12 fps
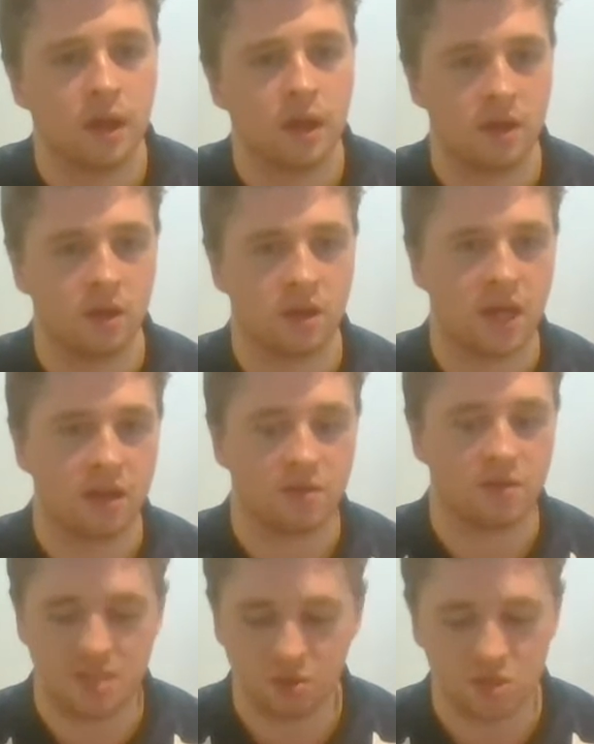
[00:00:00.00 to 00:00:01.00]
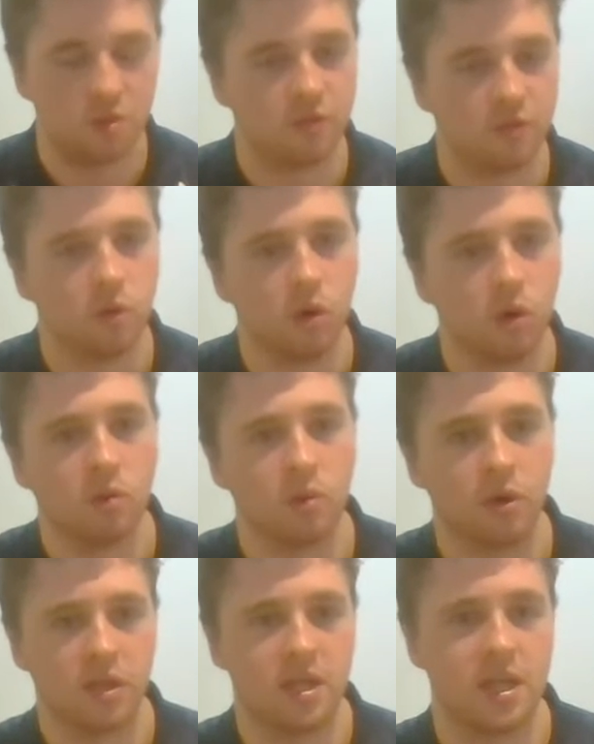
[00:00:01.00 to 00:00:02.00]
And again, similar to before, we're
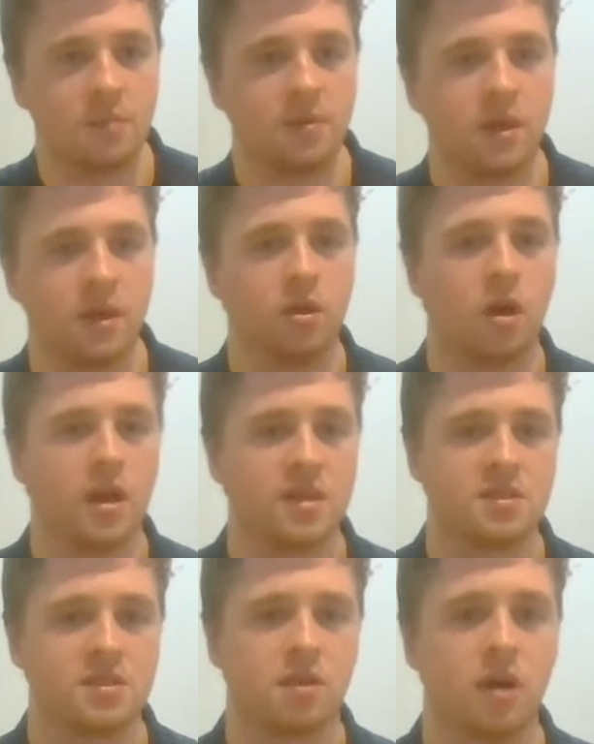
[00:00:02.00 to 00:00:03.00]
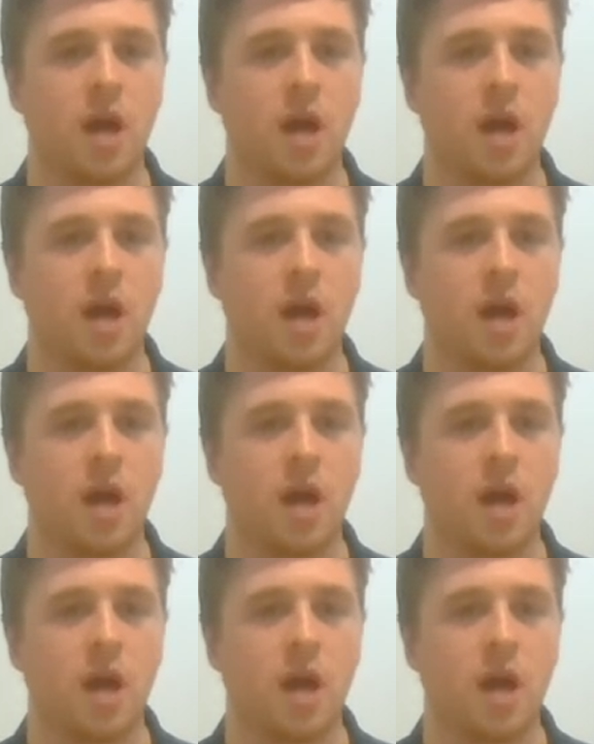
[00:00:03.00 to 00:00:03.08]
going to keep a nice